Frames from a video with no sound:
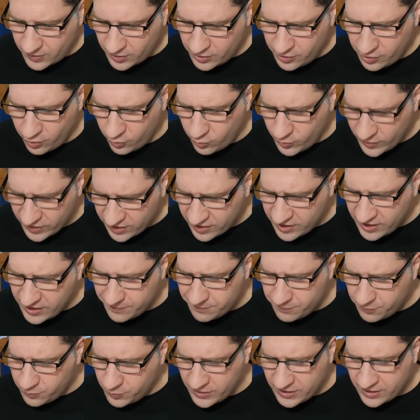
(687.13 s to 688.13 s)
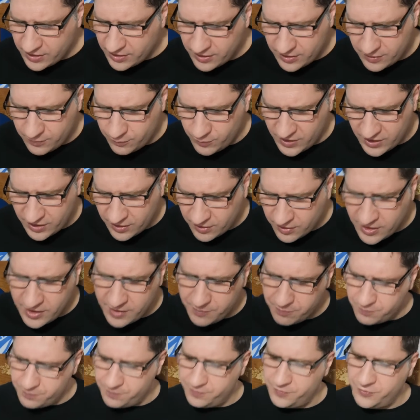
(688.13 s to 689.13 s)
you know we can keep we we can
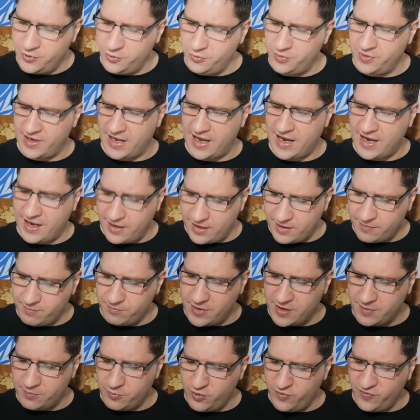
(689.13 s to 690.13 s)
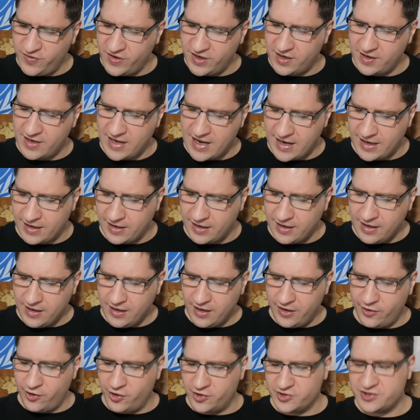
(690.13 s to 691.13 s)
keep doing that and, and moving in that
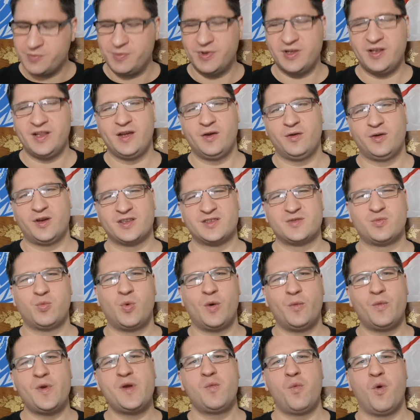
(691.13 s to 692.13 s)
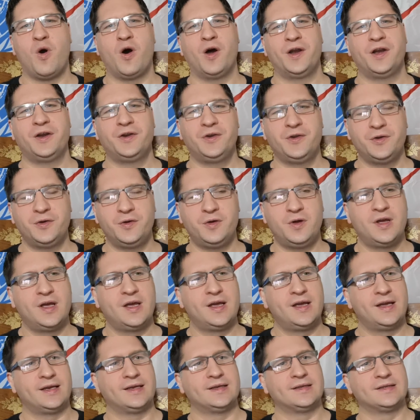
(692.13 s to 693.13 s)
and ultimately because what we want to do
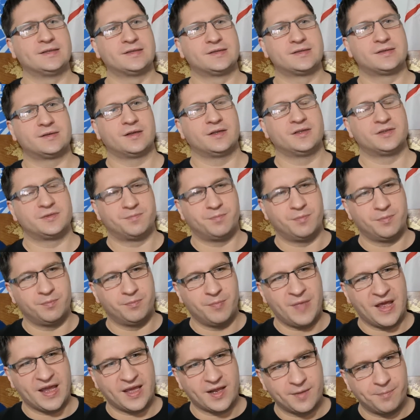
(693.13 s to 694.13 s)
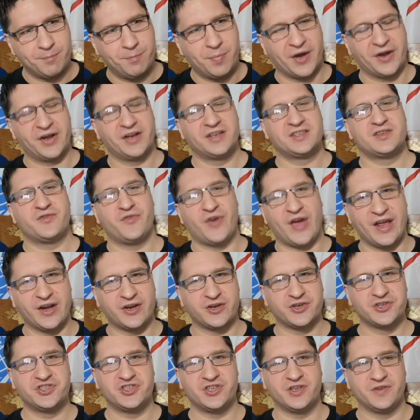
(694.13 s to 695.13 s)
is is make an abundance of
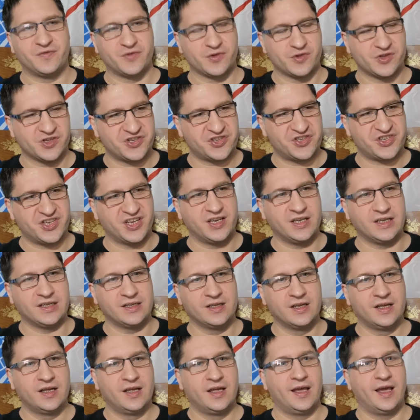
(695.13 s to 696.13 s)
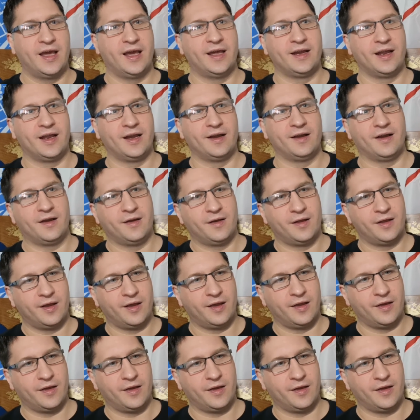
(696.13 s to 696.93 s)
energy for the city and then